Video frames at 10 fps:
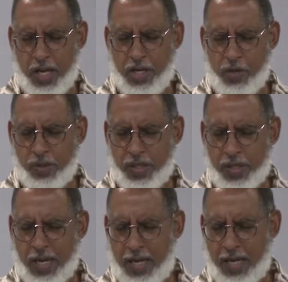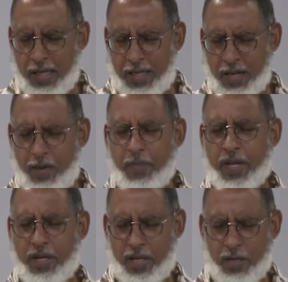you can uh, come
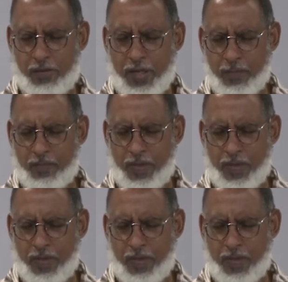in a hurry.